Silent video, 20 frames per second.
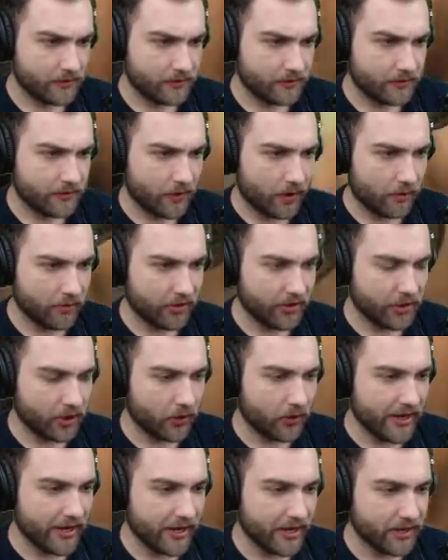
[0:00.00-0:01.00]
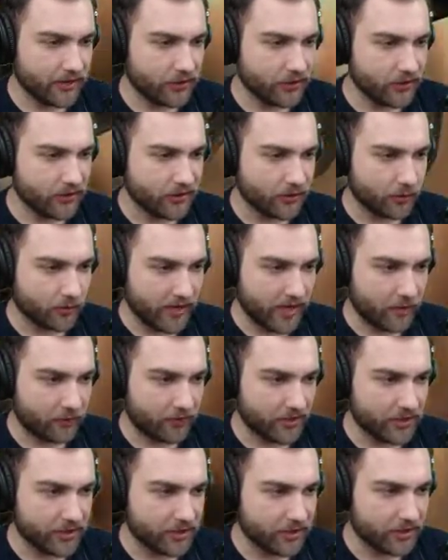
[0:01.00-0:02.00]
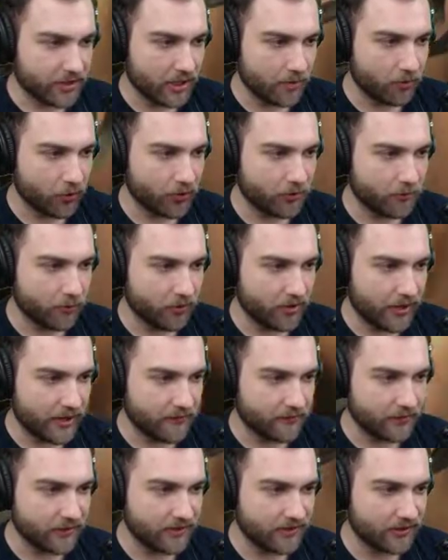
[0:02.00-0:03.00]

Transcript: I'm going to go ahead and use the ramp right here to get multiple knife hits